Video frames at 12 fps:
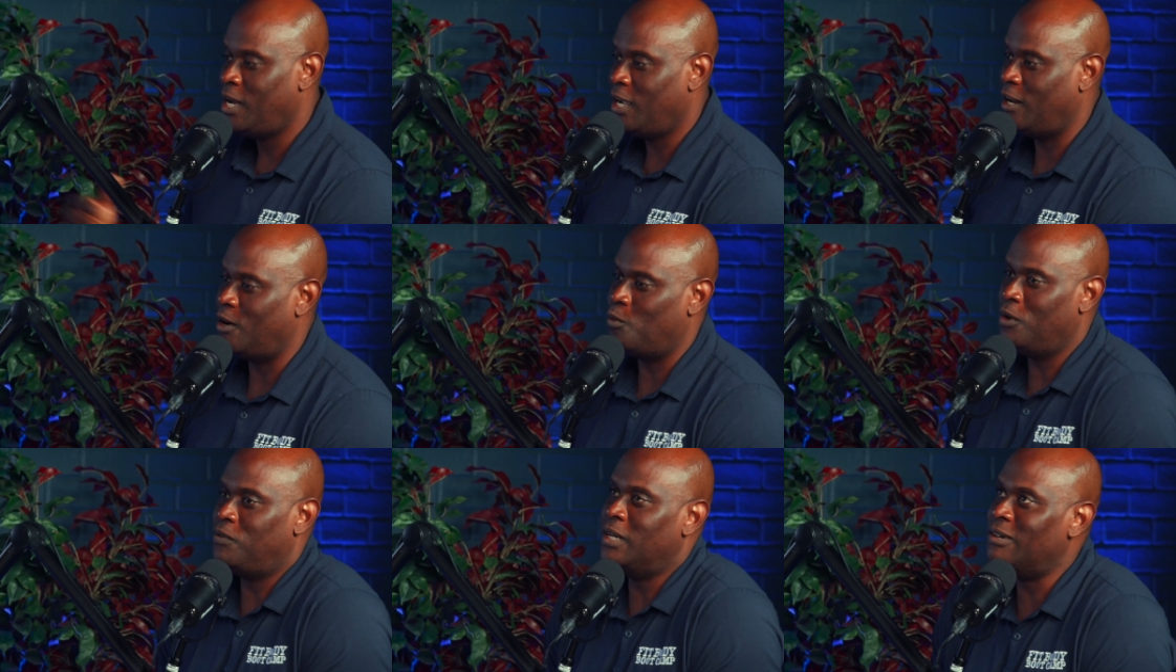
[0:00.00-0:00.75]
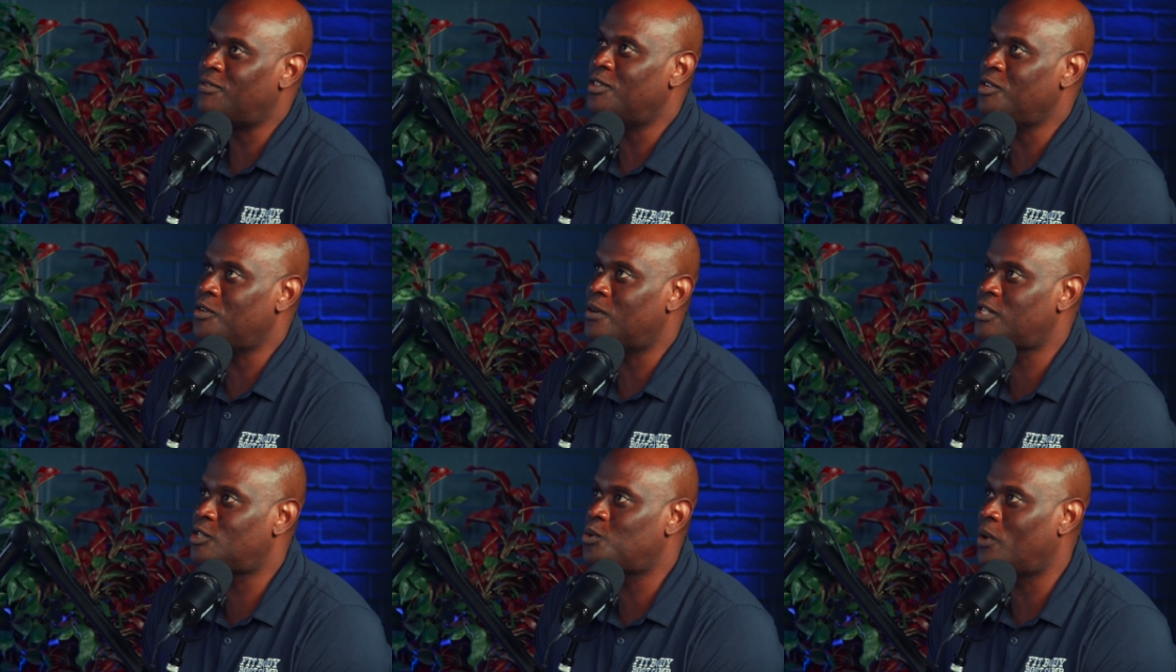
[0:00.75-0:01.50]
Yeah. You know, we've lived in the
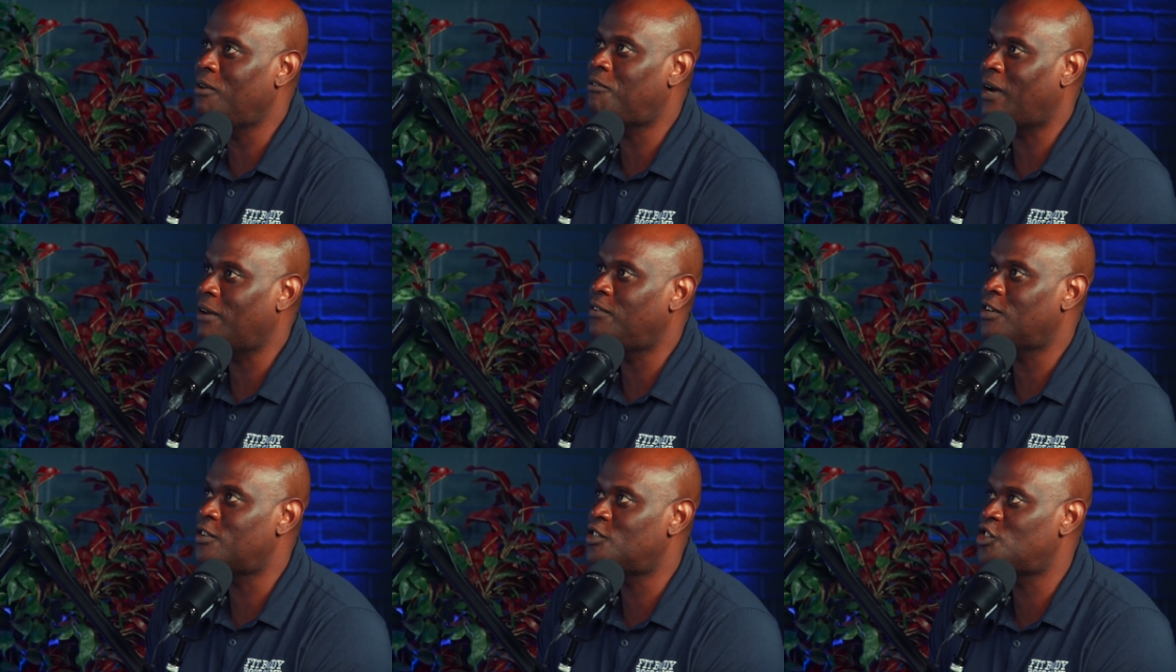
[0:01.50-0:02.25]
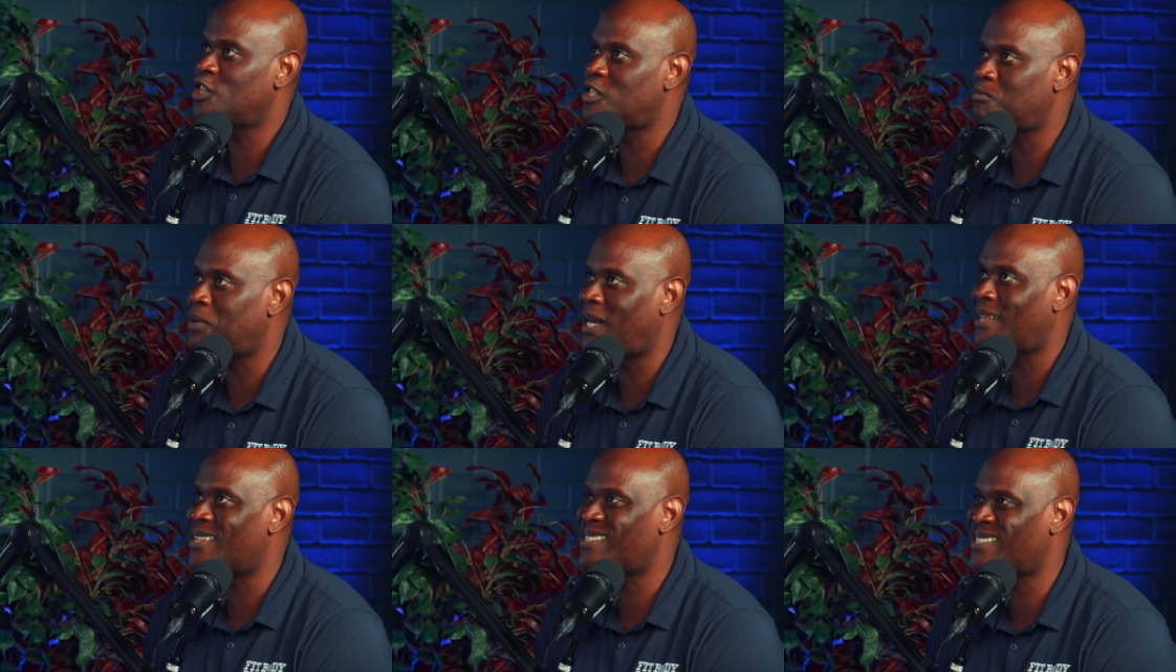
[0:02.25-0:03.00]
US 25 years. She's been
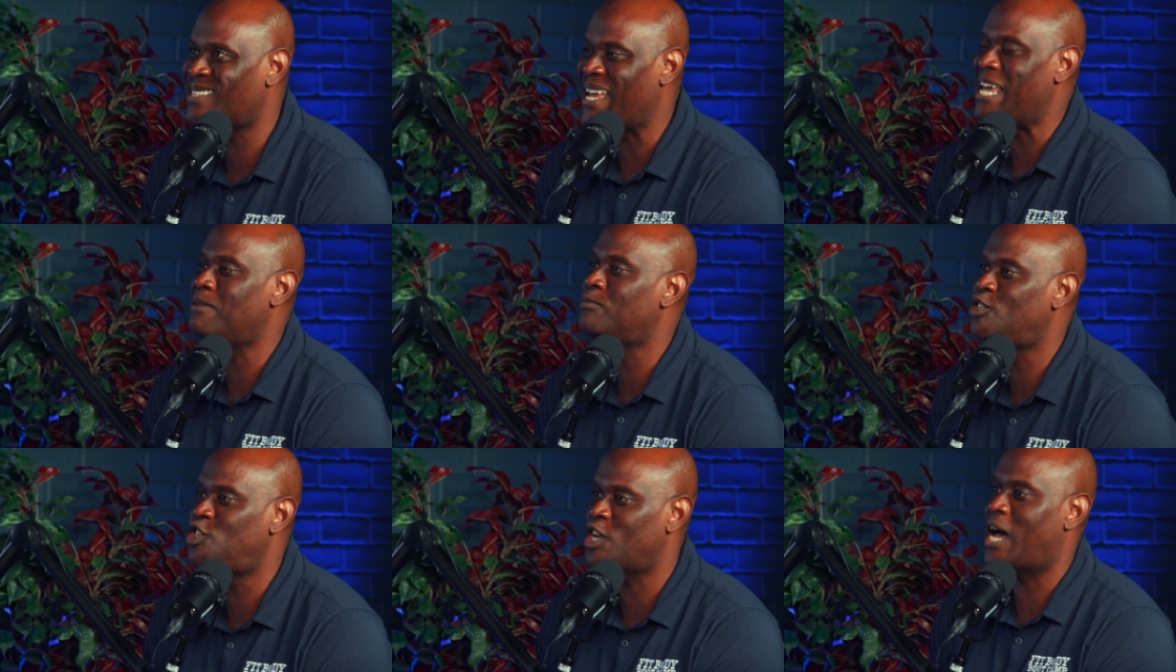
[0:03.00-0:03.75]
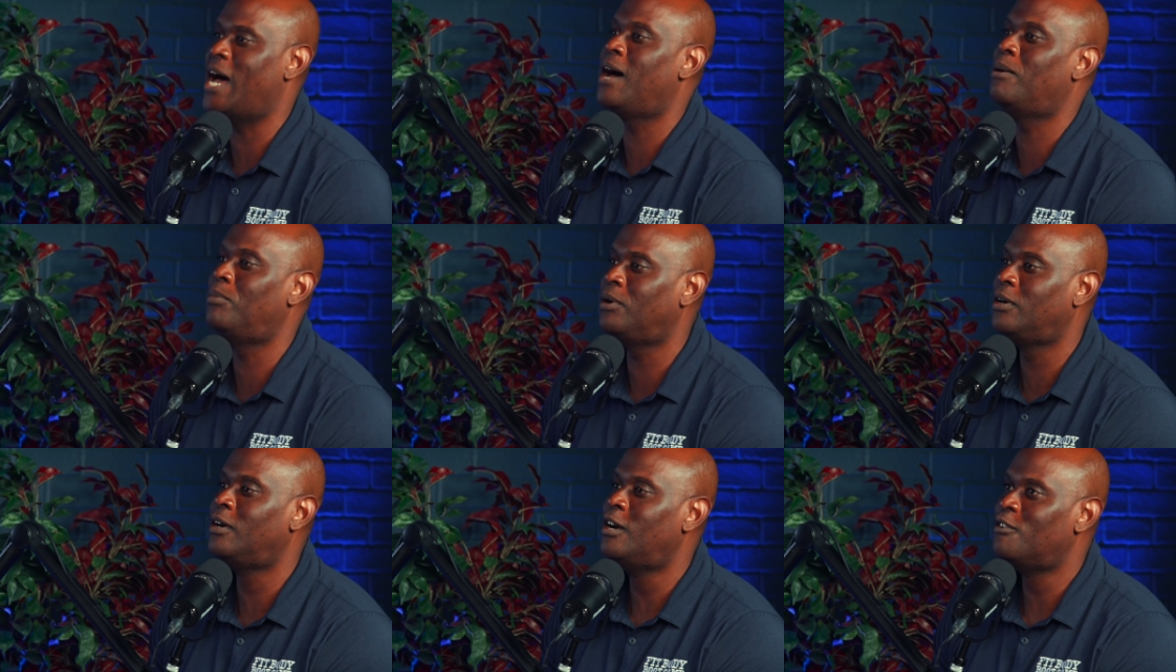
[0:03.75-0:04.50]
at the same job
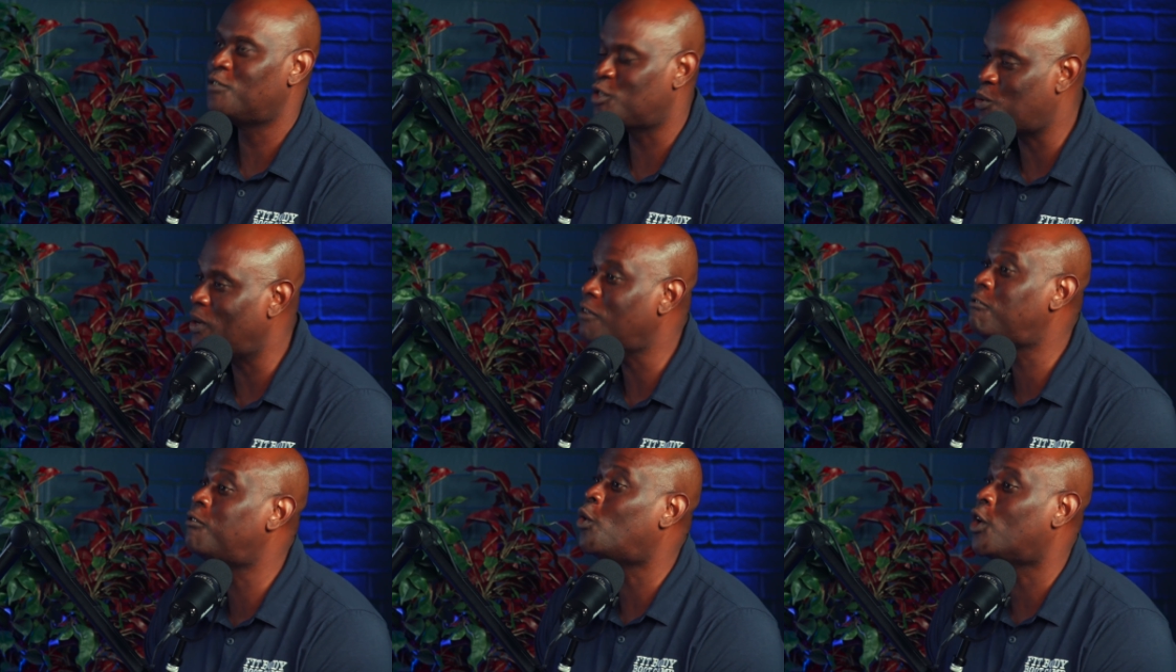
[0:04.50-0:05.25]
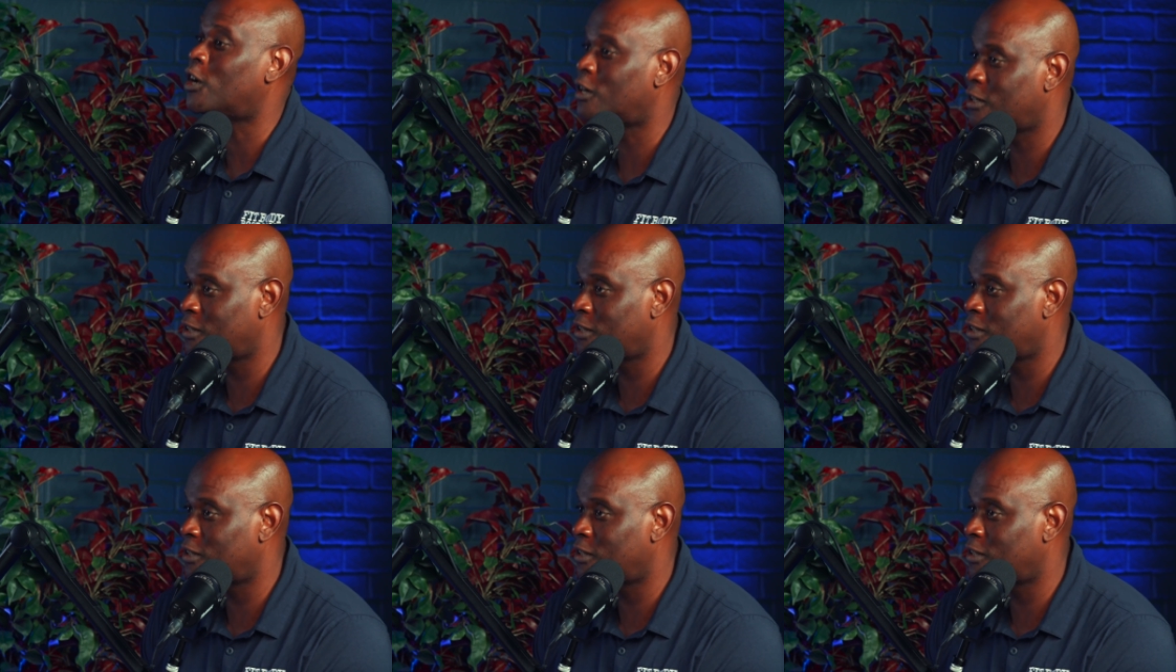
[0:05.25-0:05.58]
for 24.